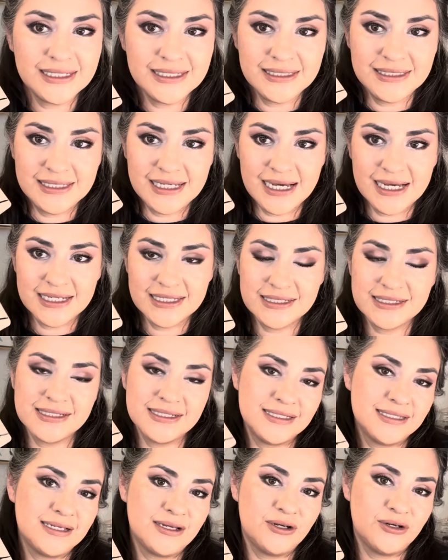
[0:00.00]
Yeah,
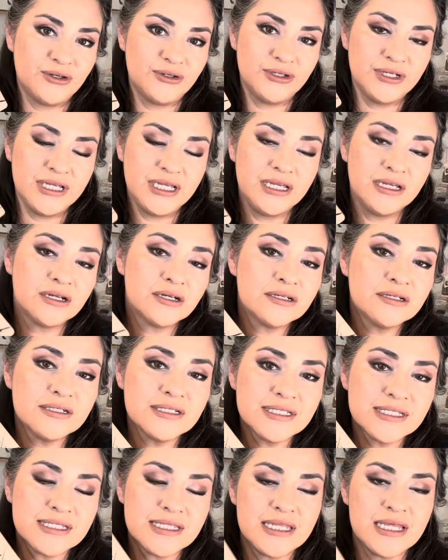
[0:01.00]
so
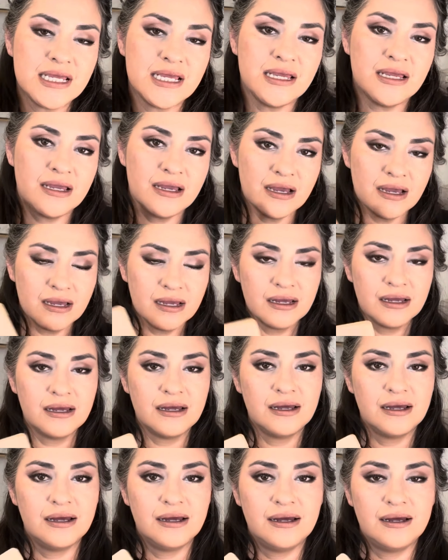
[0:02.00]
here's the
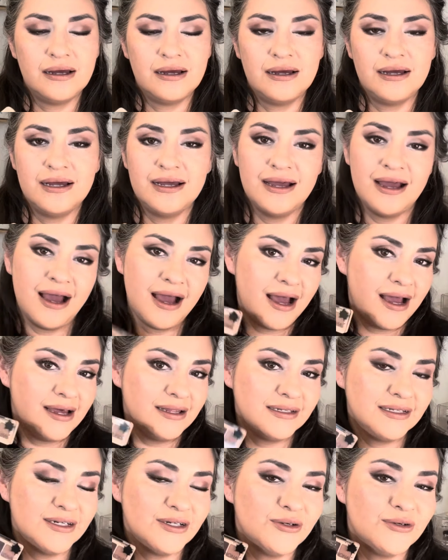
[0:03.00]
eye
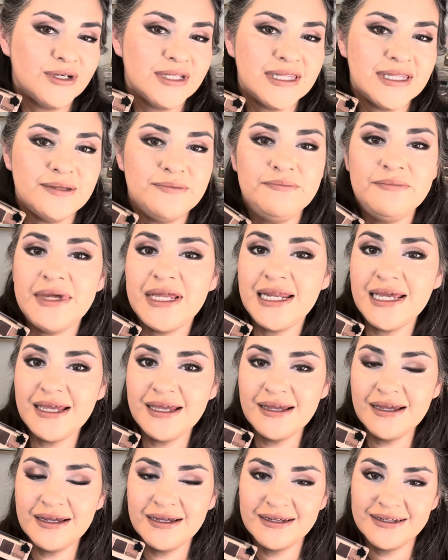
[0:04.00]
look with the
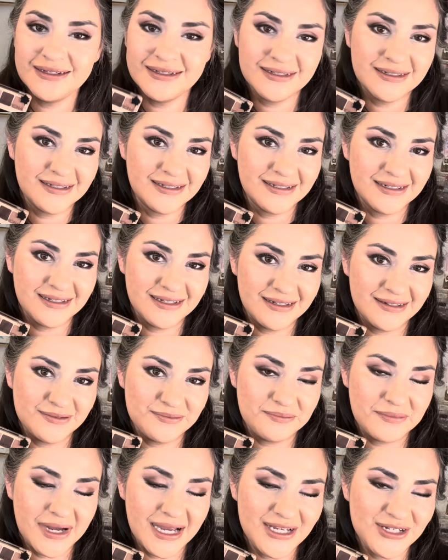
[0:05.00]
mini
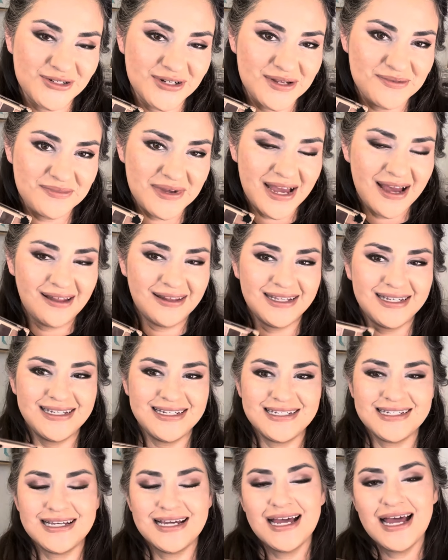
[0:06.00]
my dream
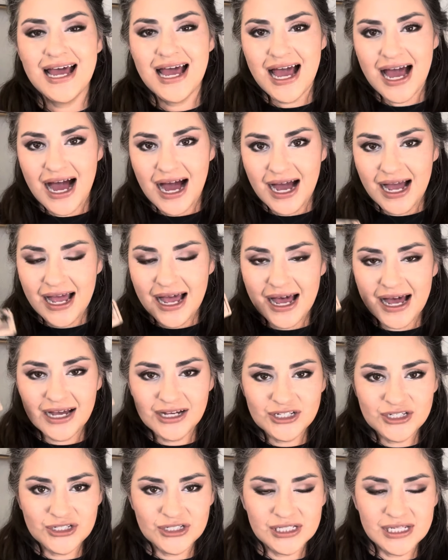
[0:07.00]
palette. I
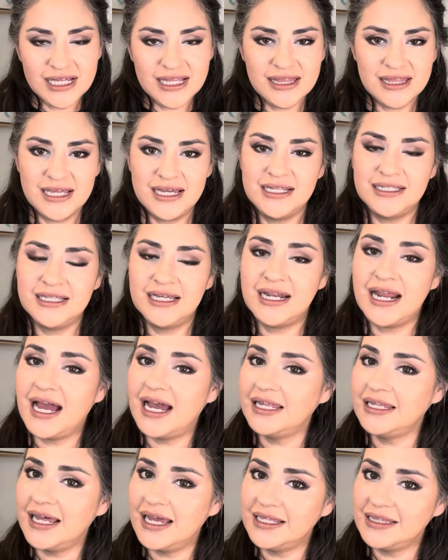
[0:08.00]
actually think that I
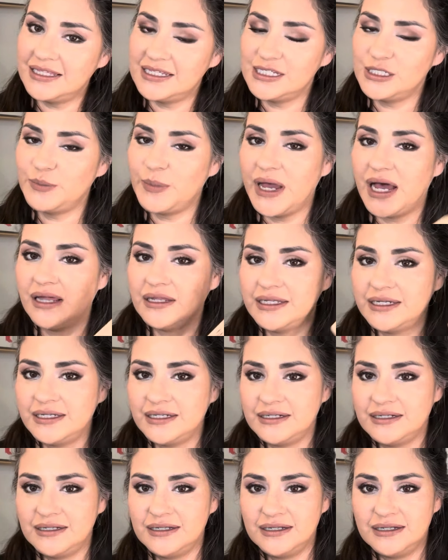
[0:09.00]
like this
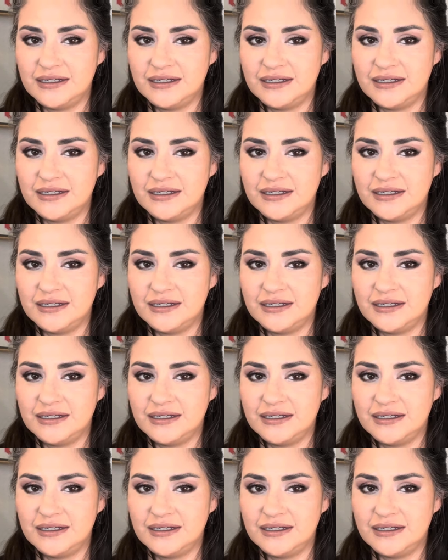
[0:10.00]
palette